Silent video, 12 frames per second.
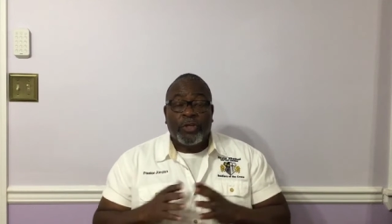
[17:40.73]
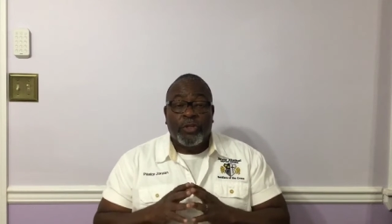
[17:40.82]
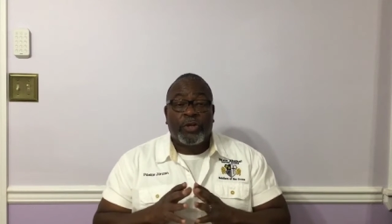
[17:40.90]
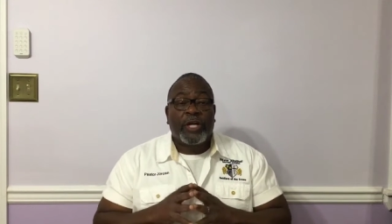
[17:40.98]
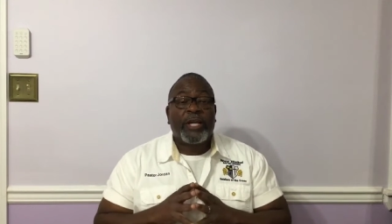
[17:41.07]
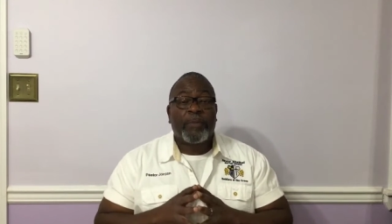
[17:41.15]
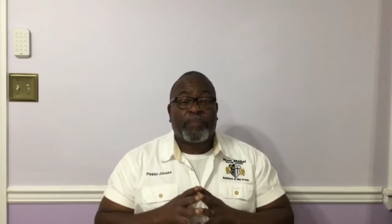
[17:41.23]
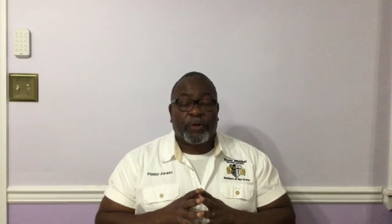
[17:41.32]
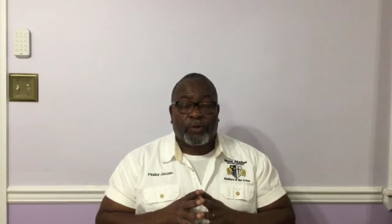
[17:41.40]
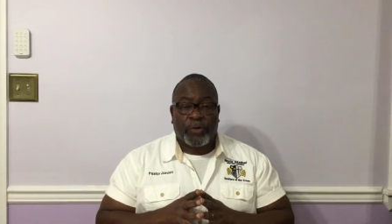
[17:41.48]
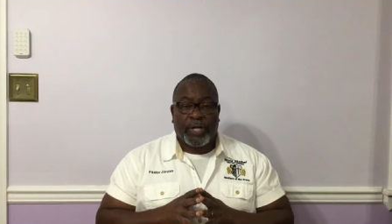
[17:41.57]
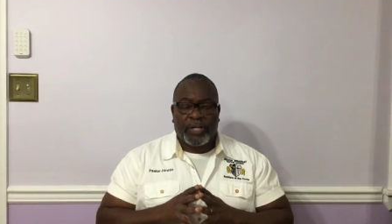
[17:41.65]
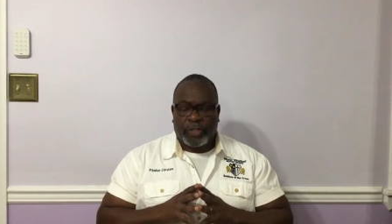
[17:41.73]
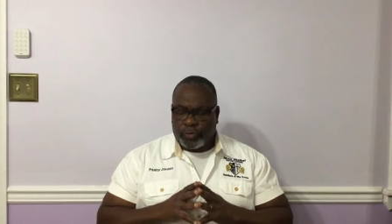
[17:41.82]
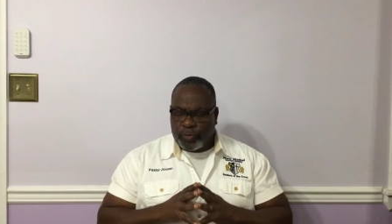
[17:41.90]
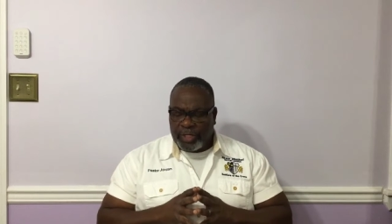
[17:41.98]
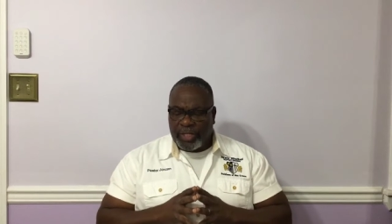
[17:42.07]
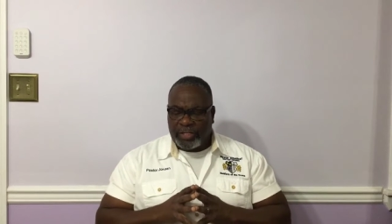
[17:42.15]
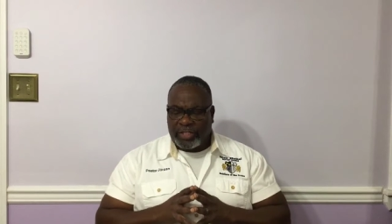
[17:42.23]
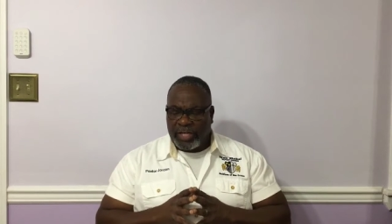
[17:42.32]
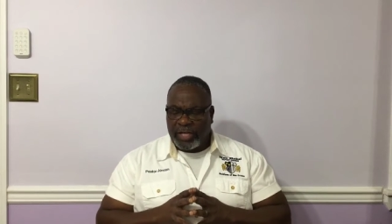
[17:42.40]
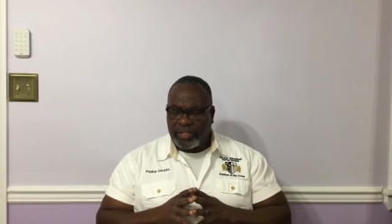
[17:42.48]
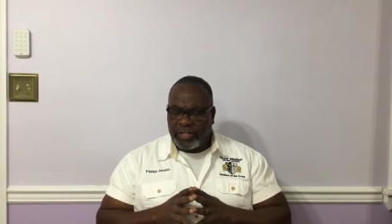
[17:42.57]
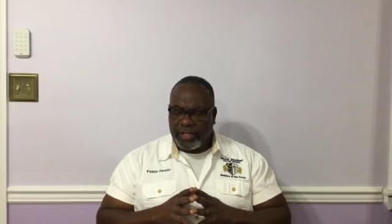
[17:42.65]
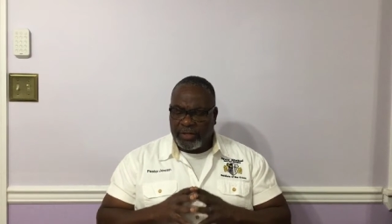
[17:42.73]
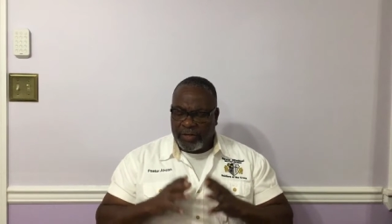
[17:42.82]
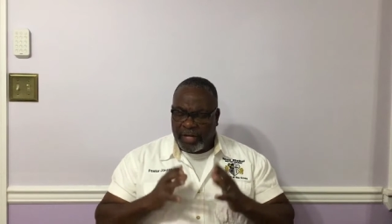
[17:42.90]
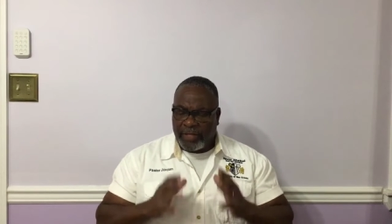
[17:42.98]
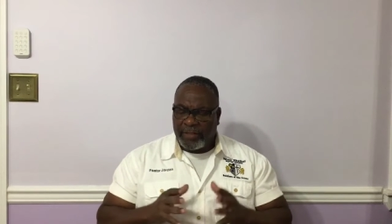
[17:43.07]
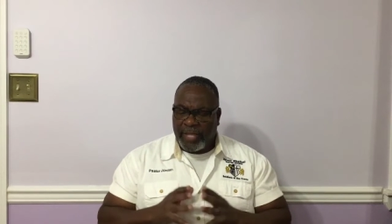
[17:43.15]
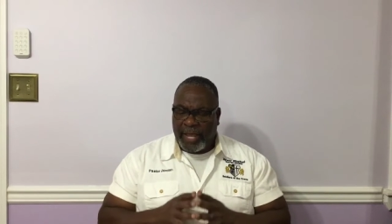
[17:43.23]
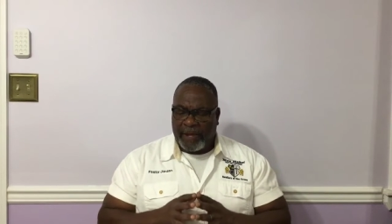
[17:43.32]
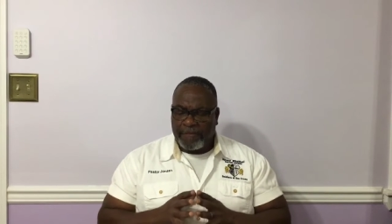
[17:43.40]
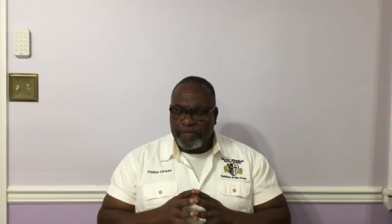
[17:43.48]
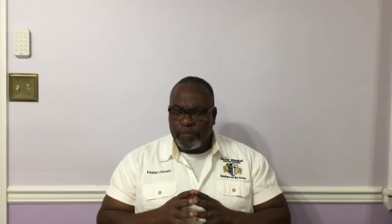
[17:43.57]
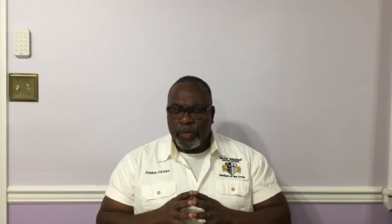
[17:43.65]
you're a hypocrite is what he says here in that.